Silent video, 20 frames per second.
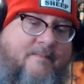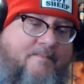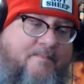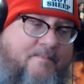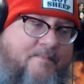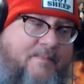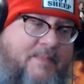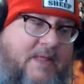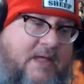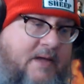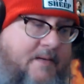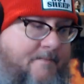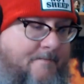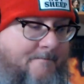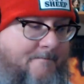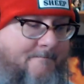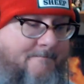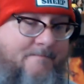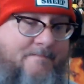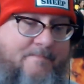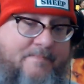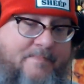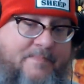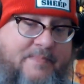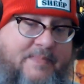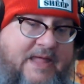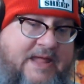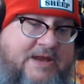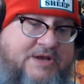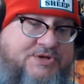And
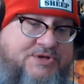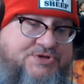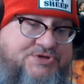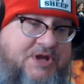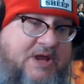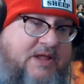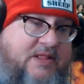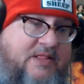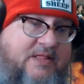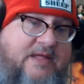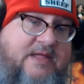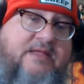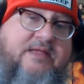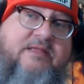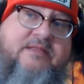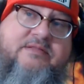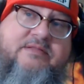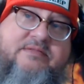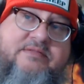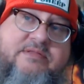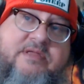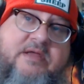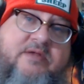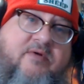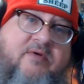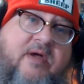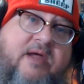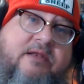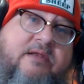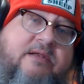Jet Li did
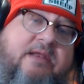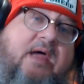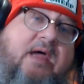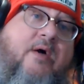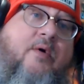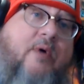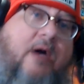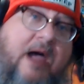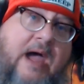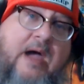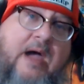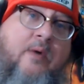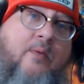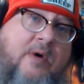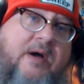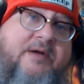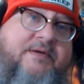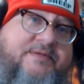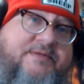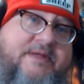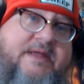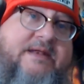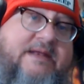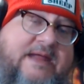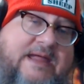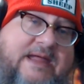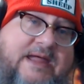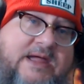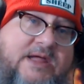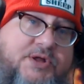great. Now, I watched it in
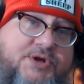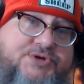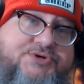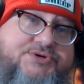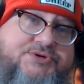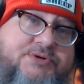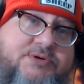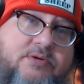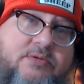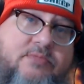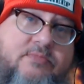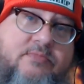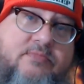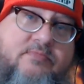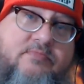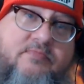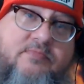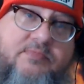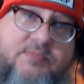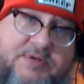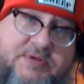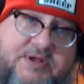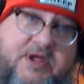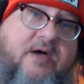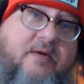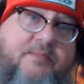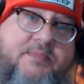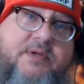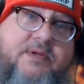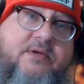English,
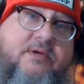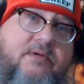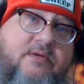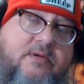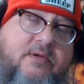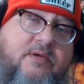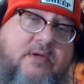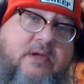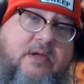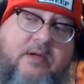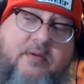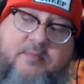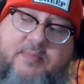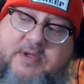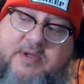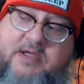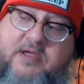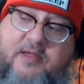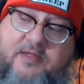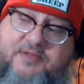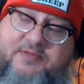dubbed, because